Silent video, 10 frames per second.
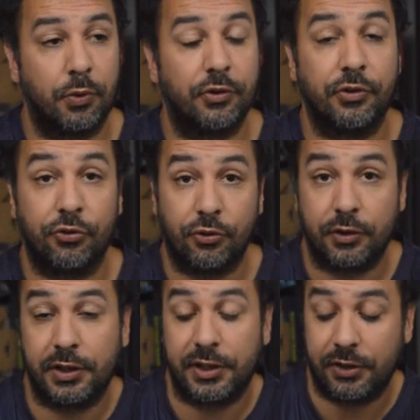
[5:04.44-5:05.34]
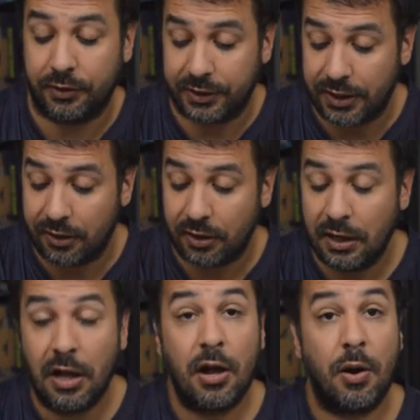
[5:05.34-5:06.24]
words inserted here and there
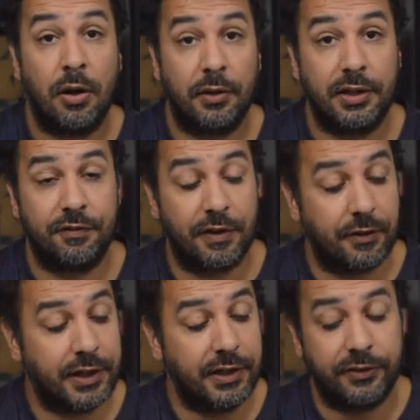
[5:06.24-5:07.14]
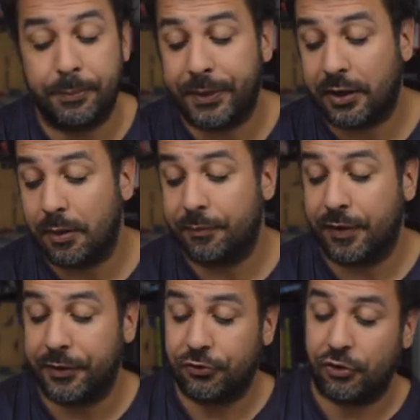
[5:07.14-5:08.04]
very easy pickup,
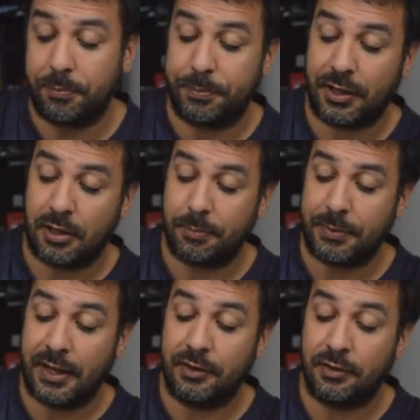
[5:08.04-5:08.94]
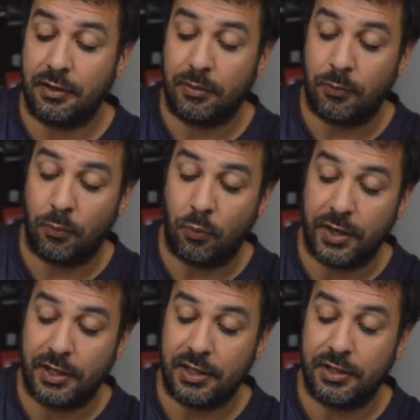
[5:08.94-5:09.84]
very cheap pickup, and
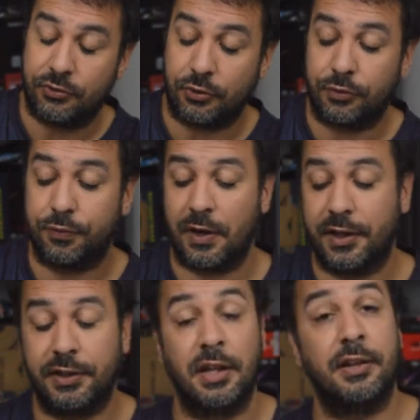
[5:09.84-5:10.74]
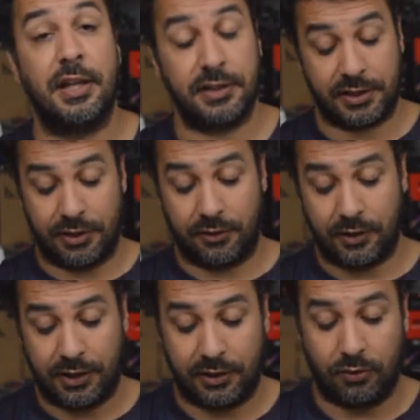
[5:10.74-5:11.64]
way easier to find than
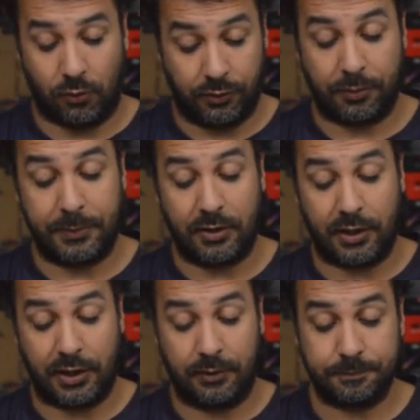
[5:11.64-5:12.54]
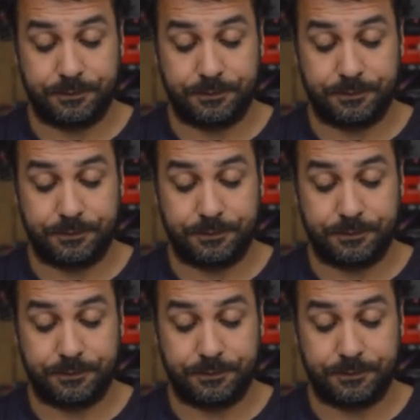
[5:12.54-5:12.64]
here in North America.